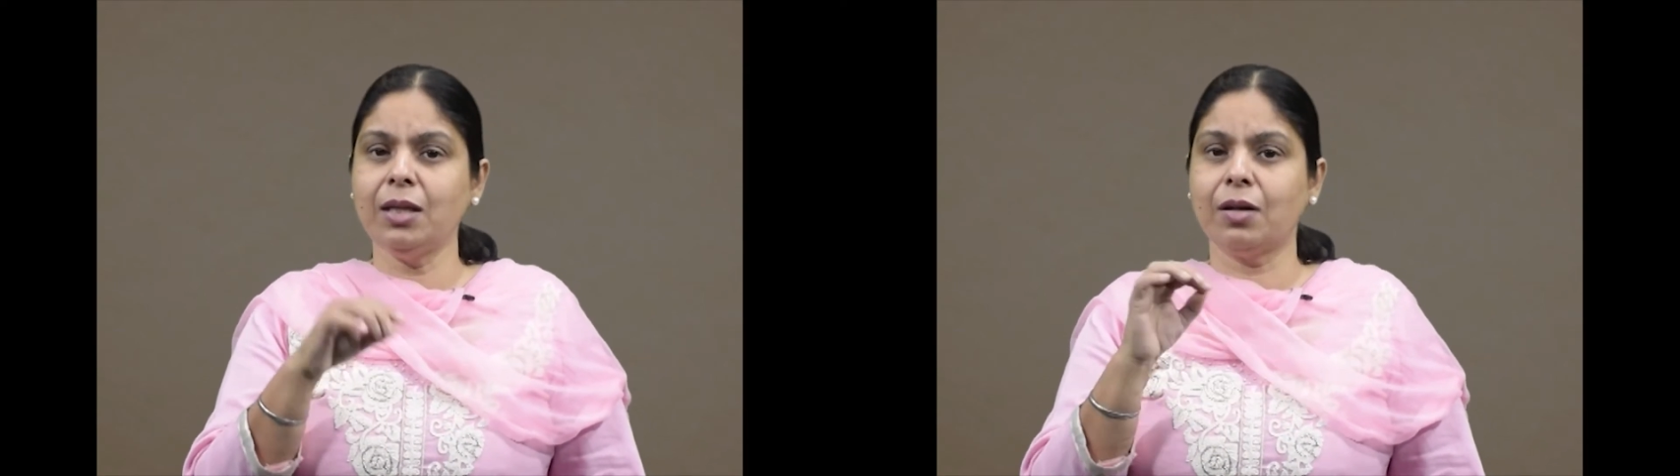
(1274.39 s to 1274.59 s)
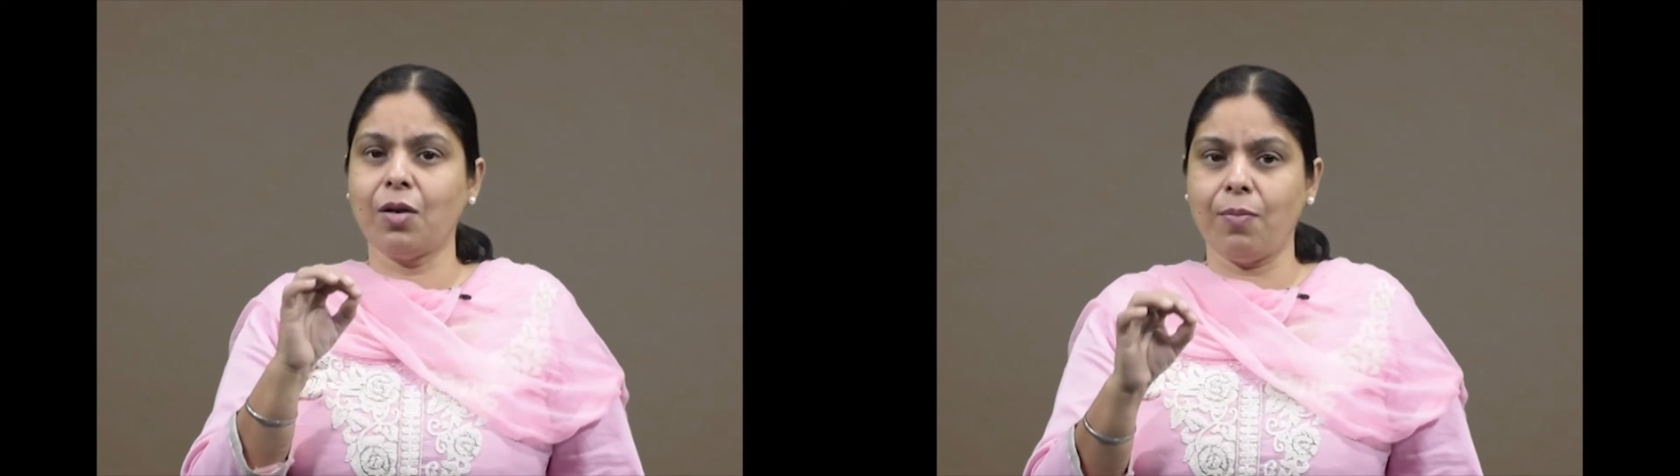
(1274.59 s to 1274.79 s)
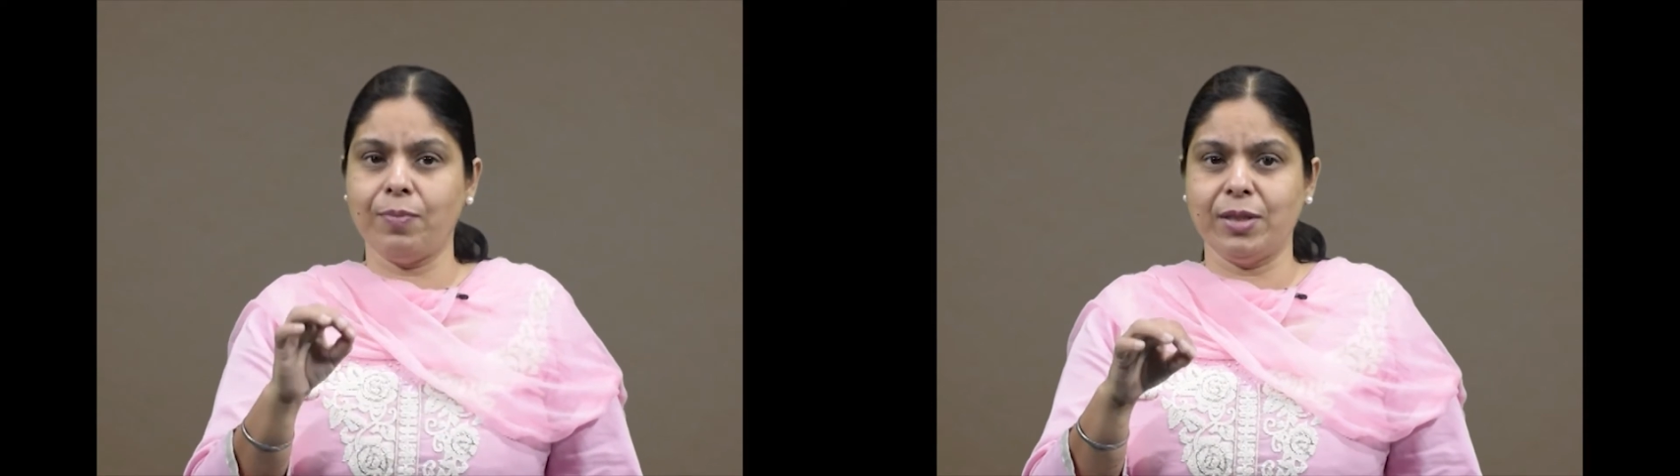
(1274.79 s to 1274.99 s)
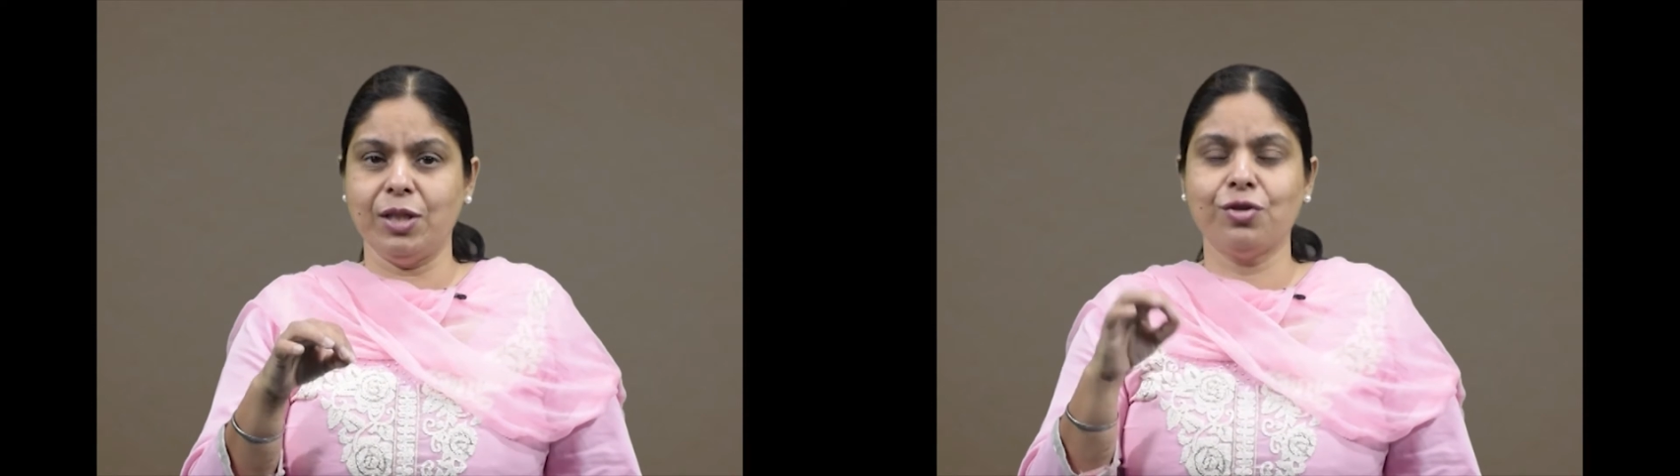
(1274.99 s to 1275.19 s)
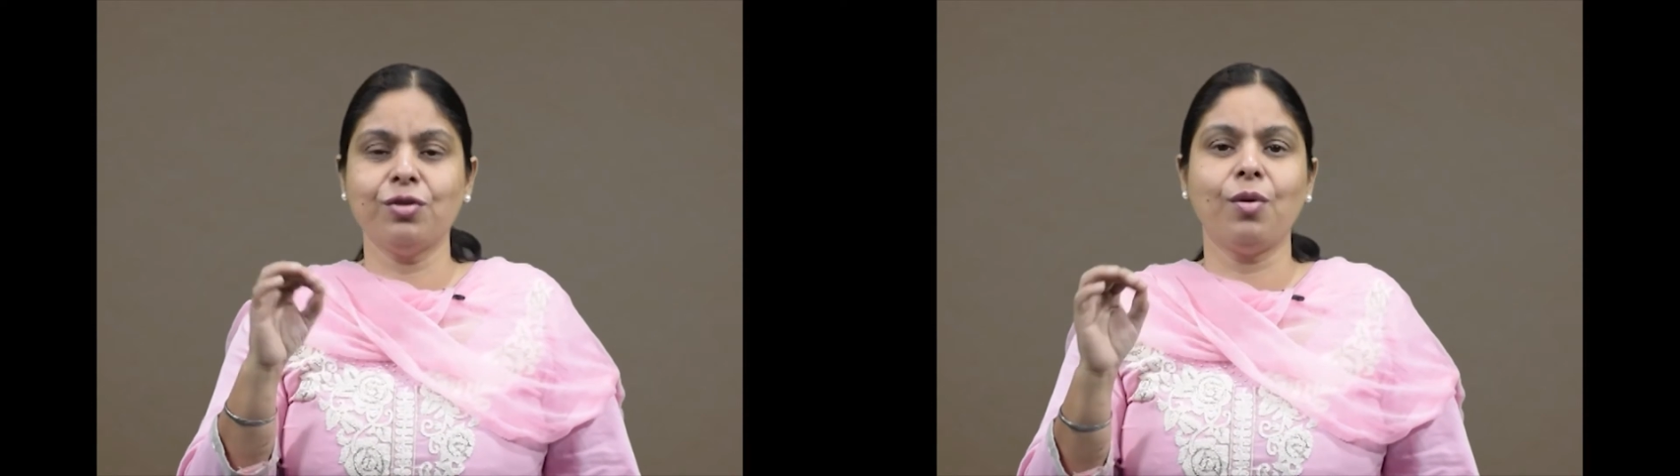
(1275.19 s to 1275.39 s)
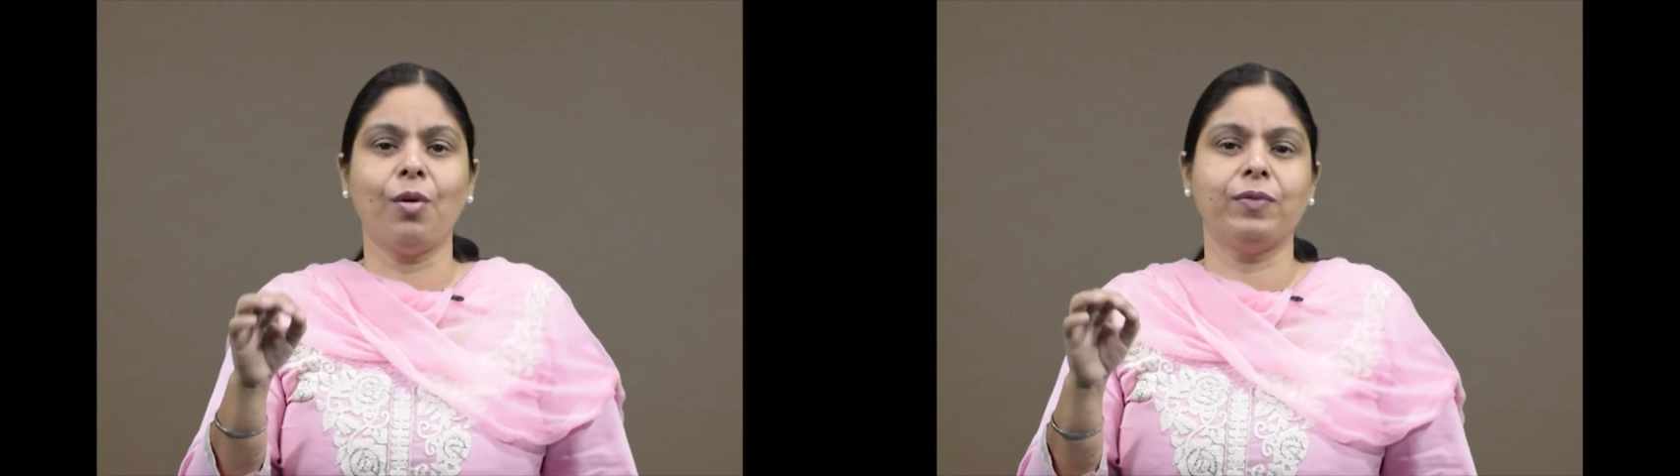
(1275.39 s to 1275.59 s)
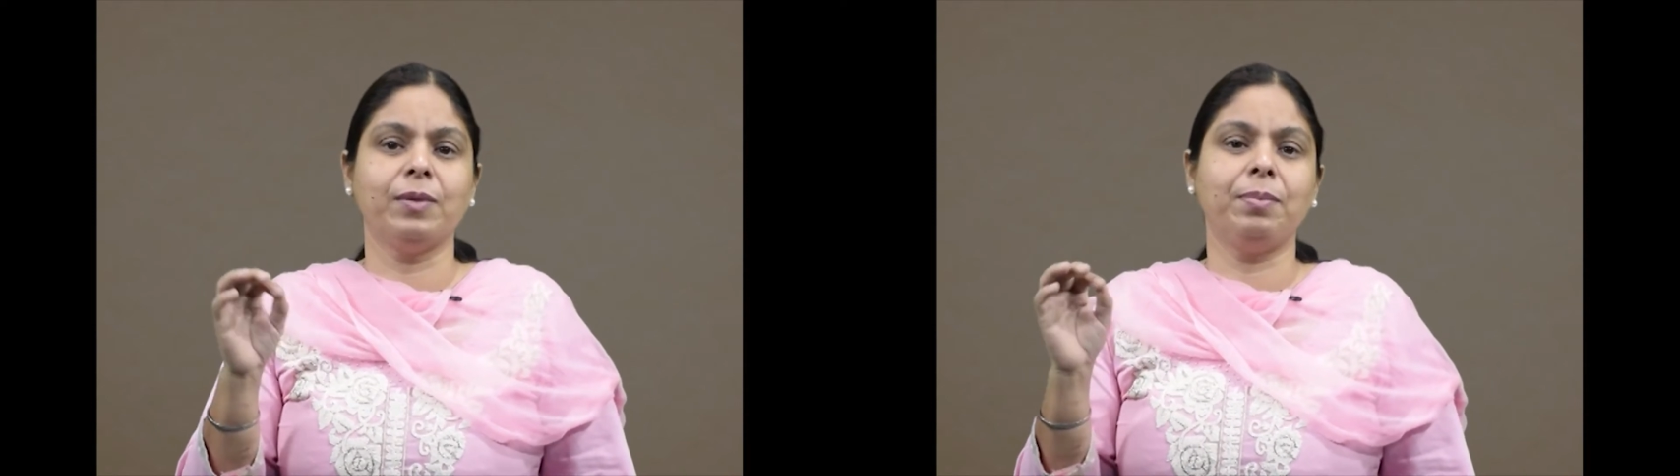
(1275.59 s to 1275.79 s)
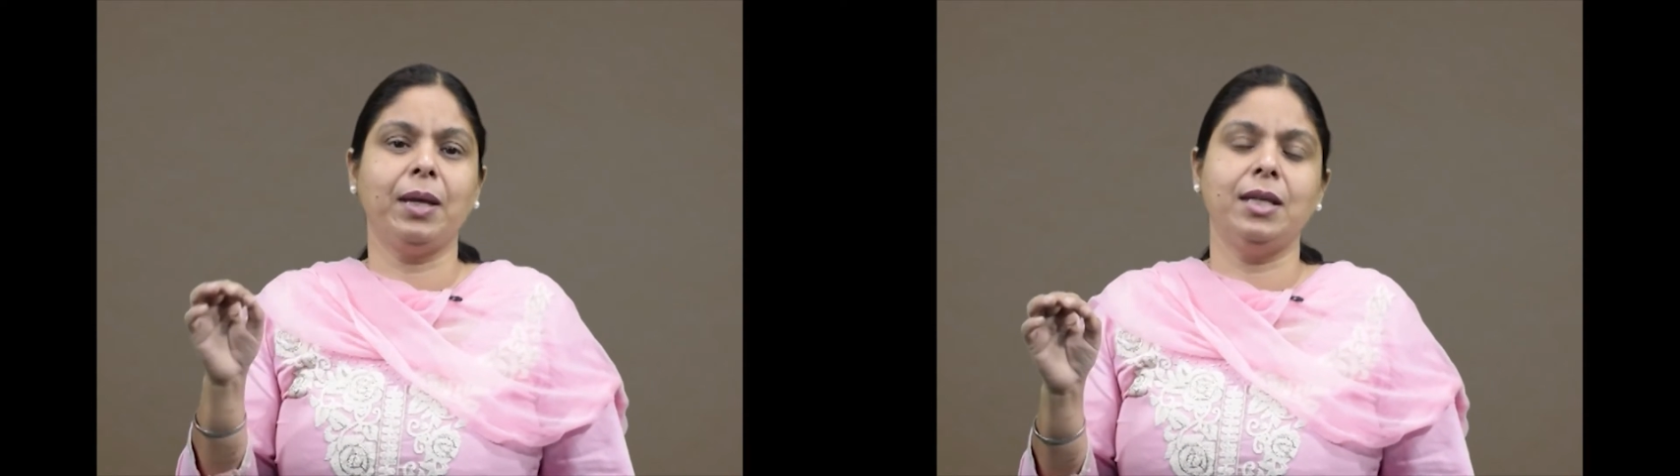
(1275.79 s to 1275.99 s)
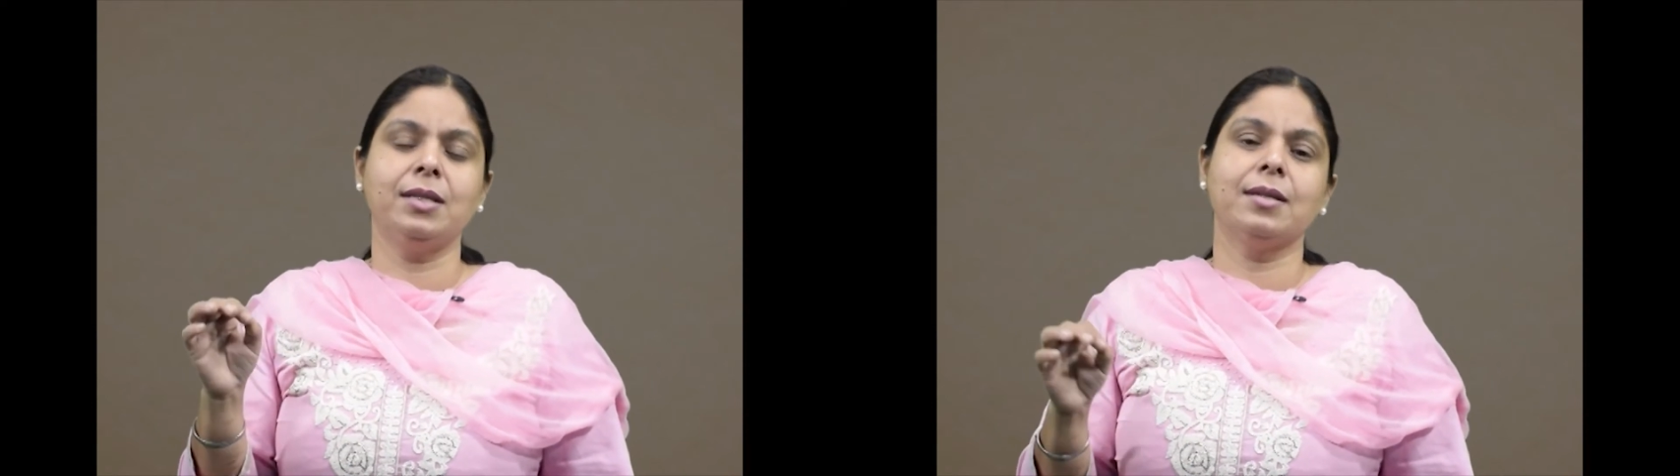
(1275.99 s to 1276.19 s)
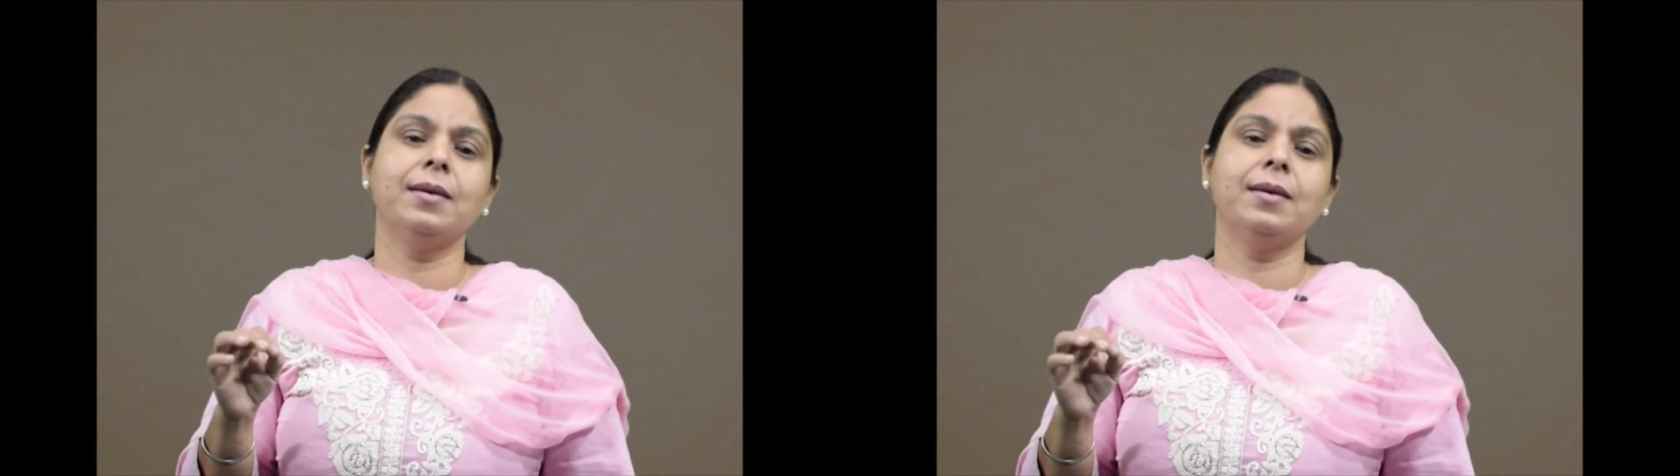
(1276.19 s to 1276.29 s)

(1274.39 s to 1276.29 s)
the composition of the paint